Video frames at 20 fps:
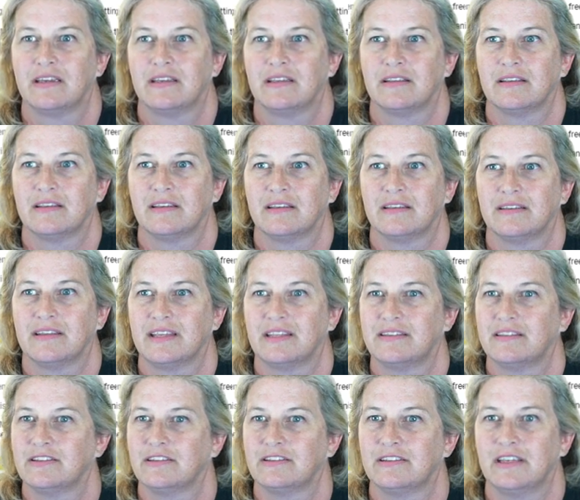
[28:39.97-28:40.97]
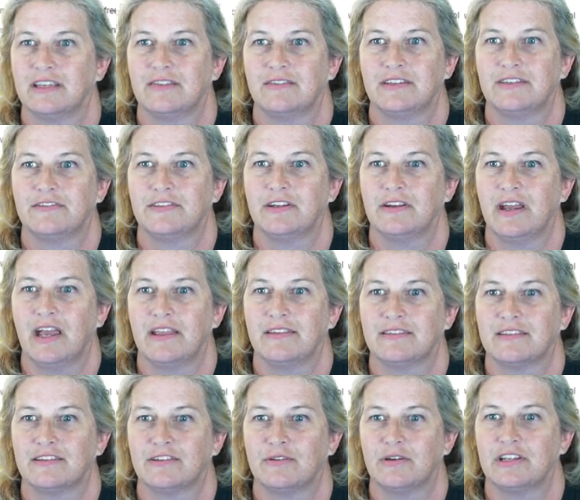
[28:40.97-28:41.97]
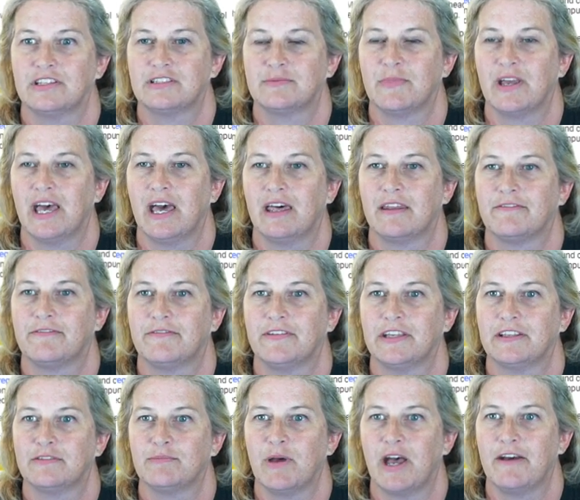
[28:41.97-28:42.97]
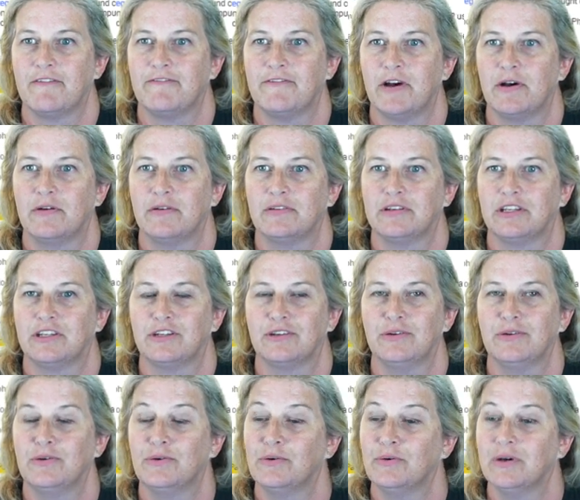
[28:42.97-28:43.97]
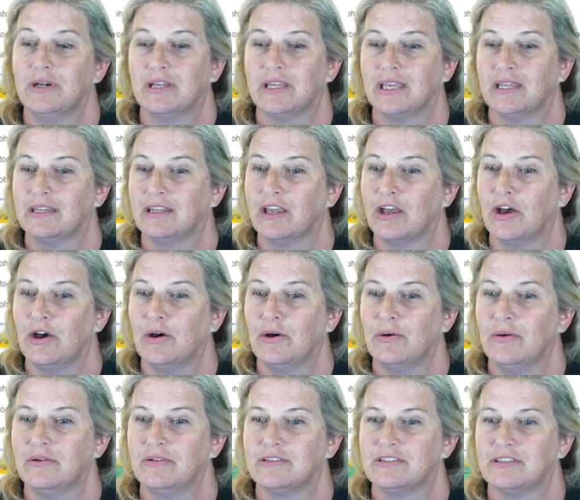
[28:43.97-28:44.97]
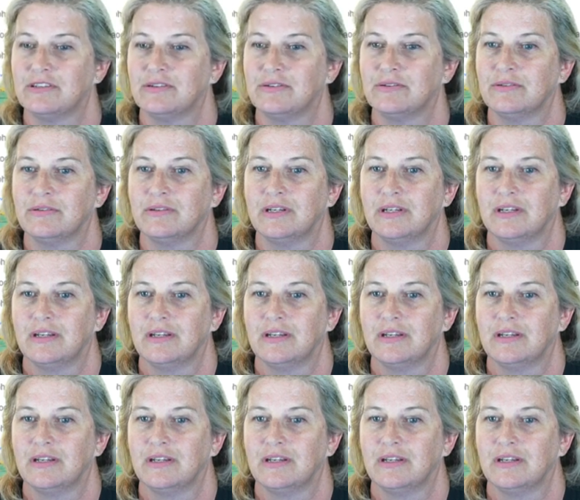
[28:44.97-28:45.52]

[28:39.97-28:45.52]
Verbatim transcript: Uh, that David, if you're asking a question about how to fix my phone, you can go to